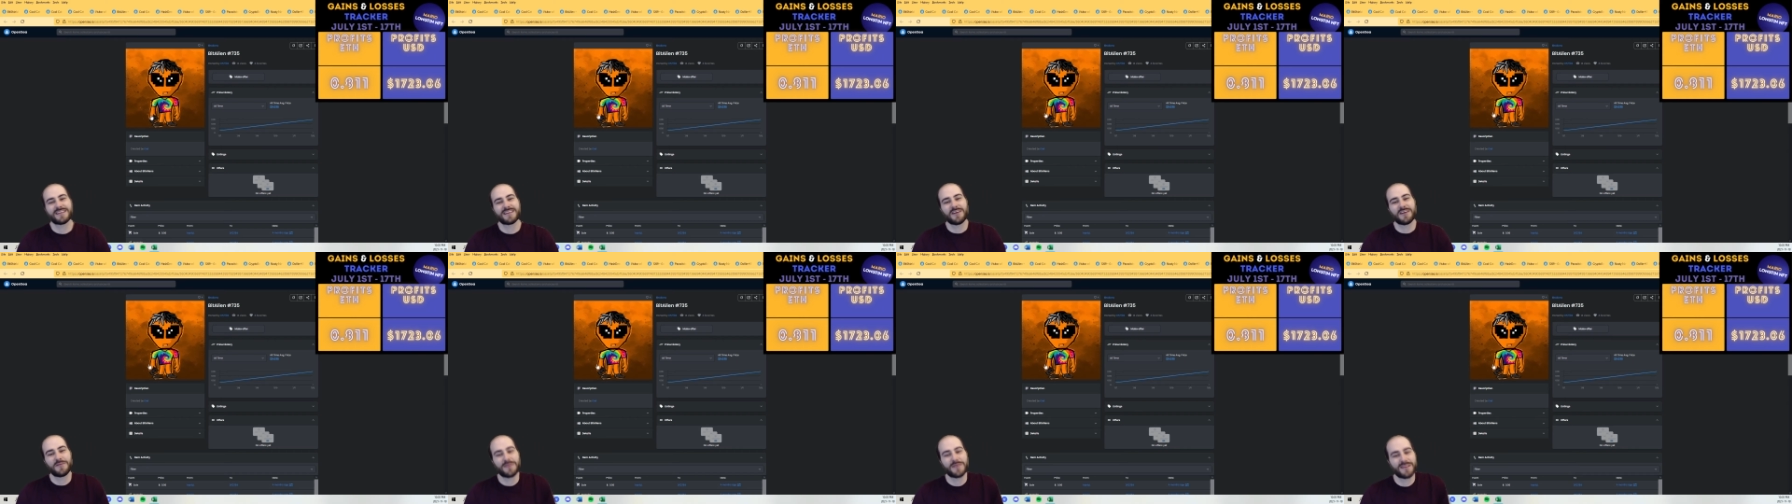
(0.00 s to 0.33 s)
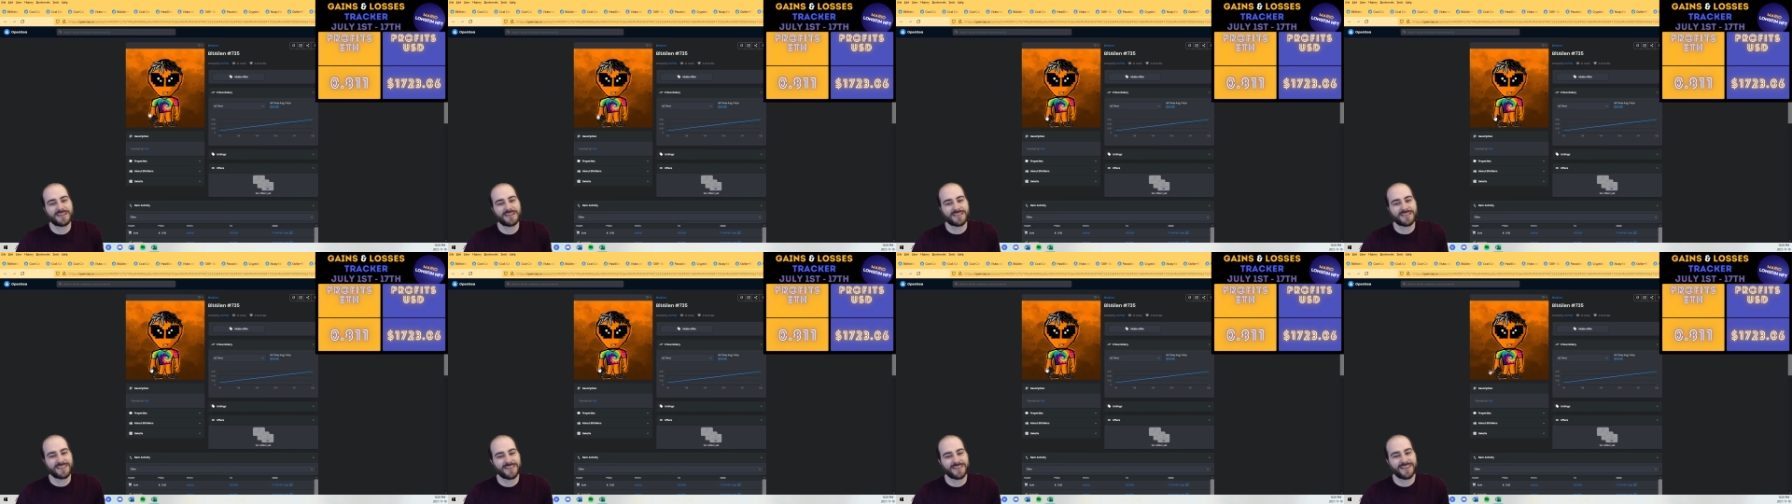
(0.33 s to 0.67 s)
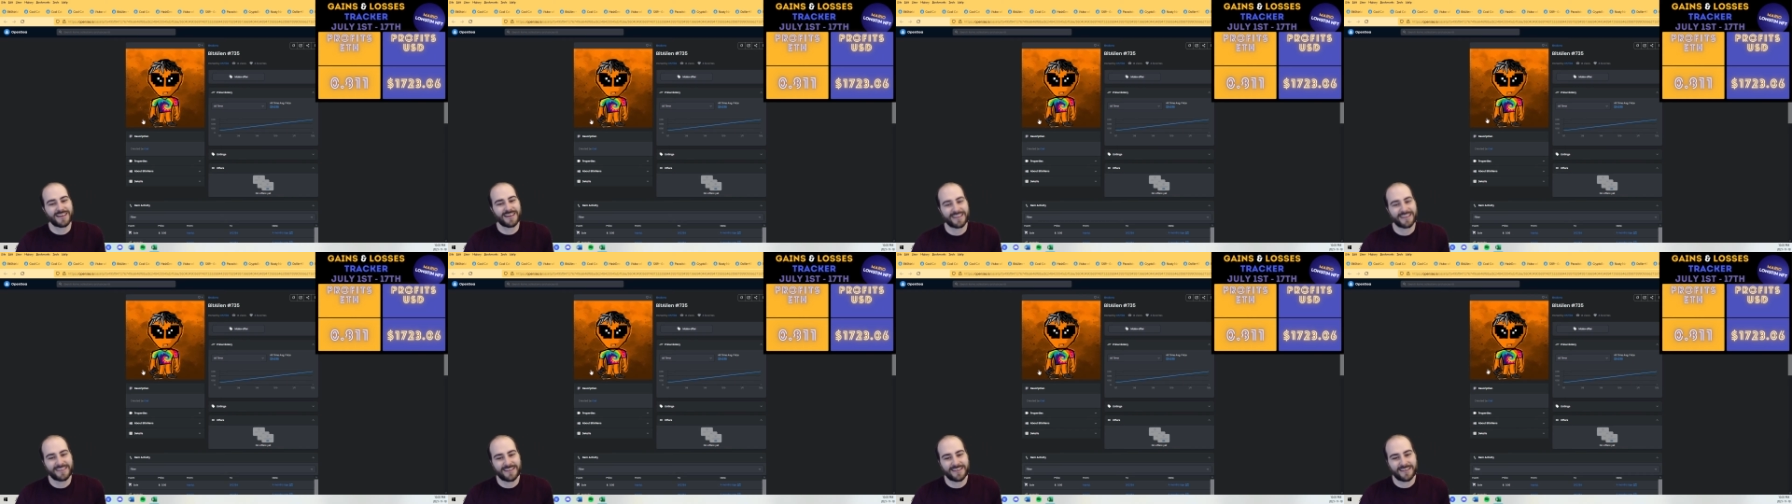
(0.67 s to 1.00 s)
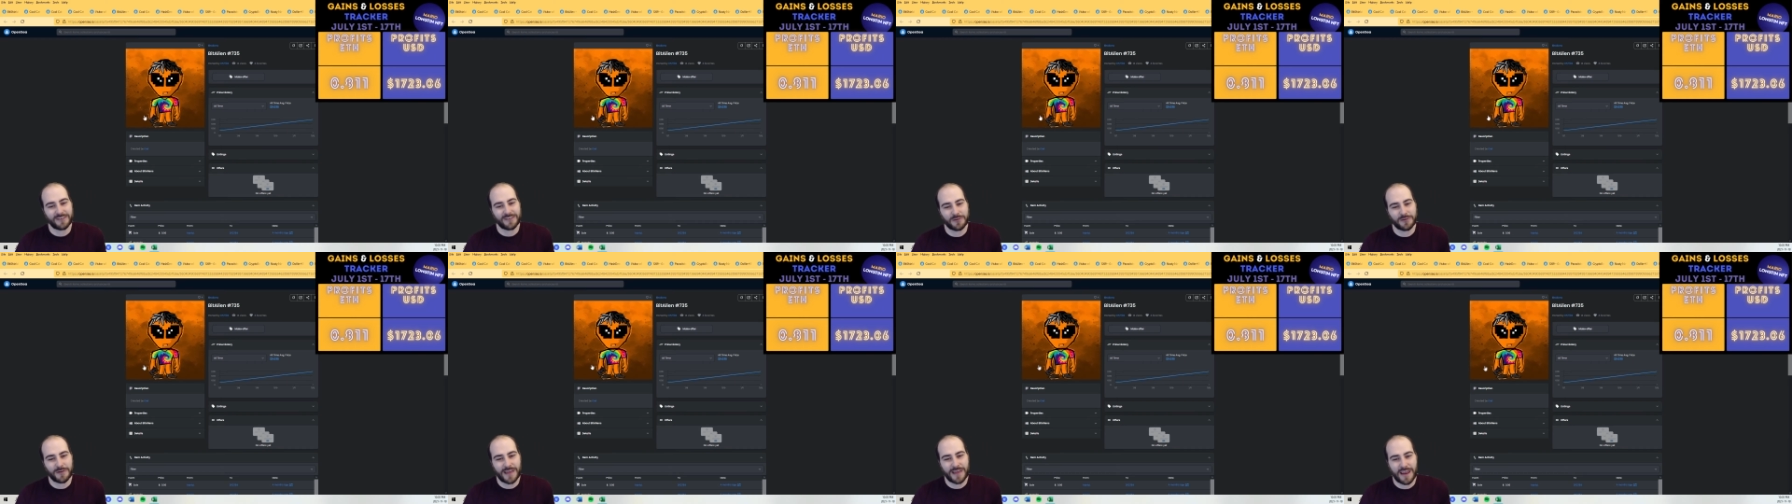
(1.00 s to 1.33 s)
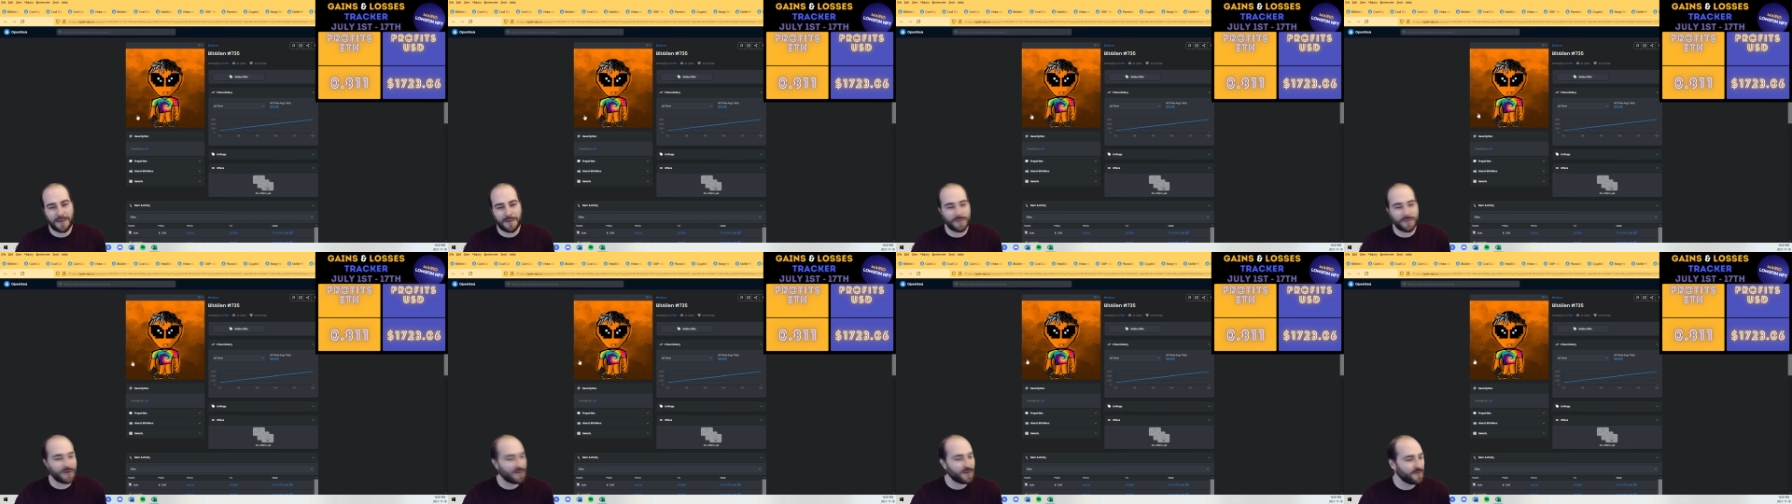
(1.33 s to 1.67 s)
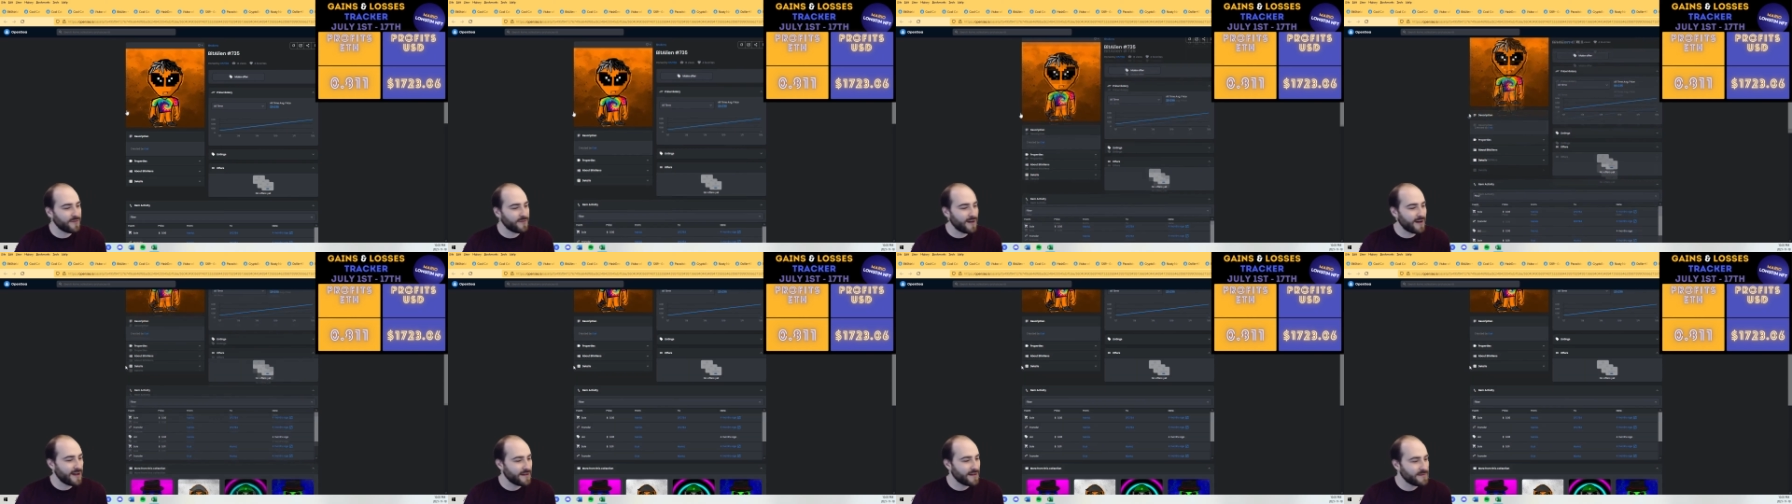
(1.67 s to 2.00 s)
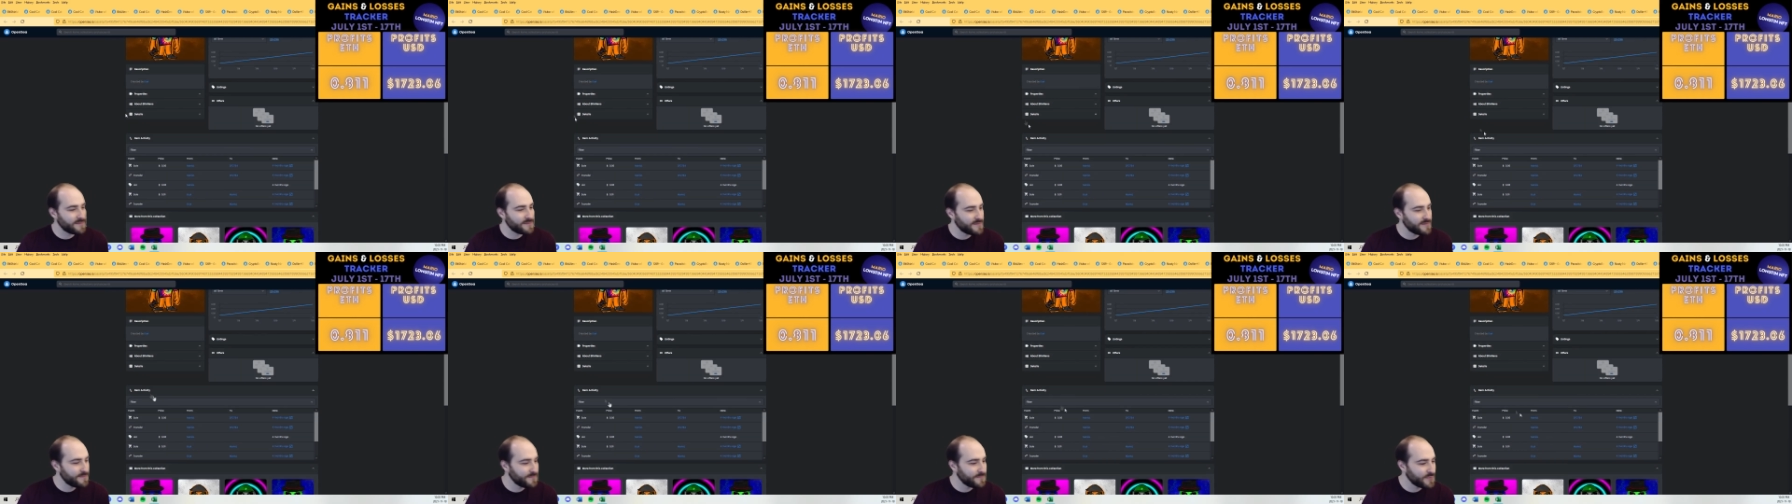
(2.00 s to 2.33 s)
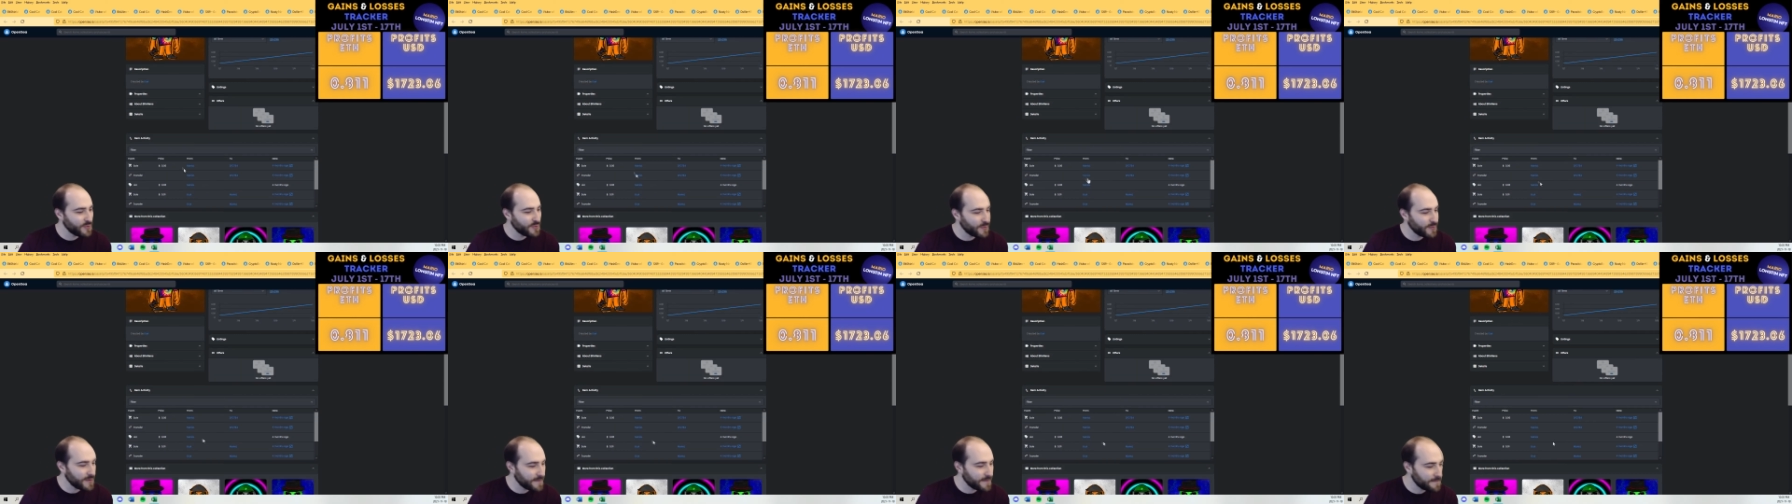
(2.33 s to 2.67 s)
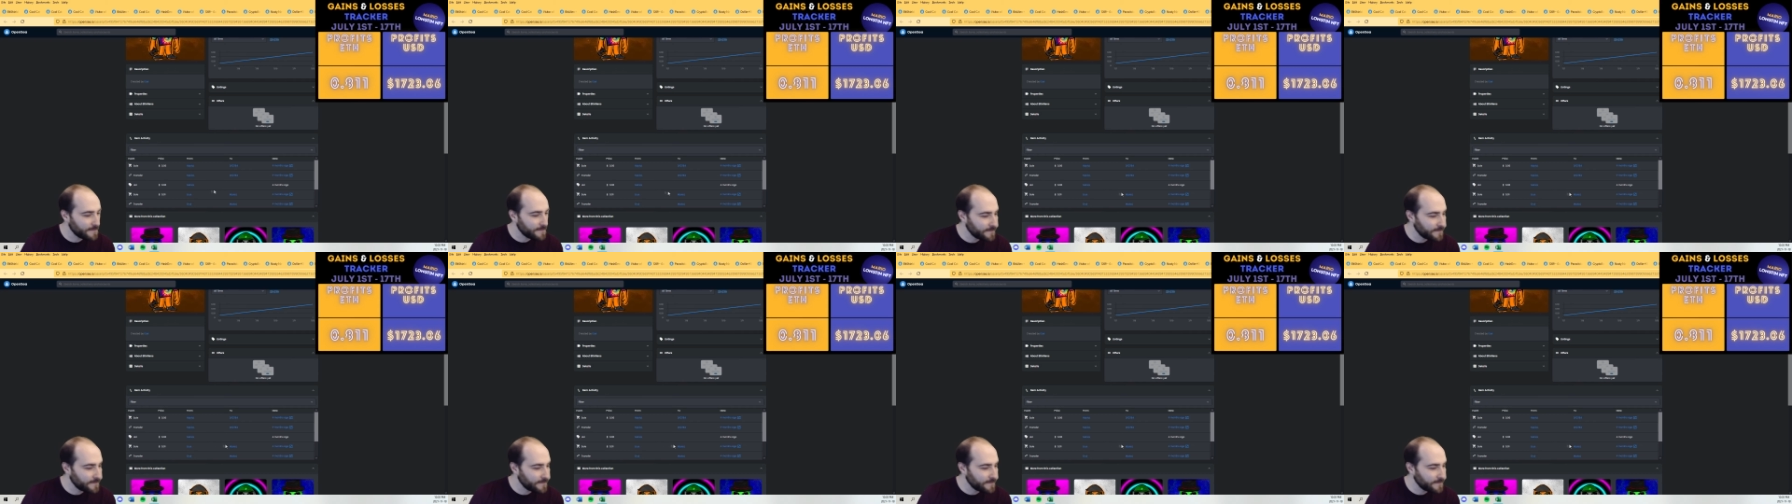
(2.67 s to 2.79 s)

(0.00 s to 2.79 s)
because of like the little gamer vibe to it.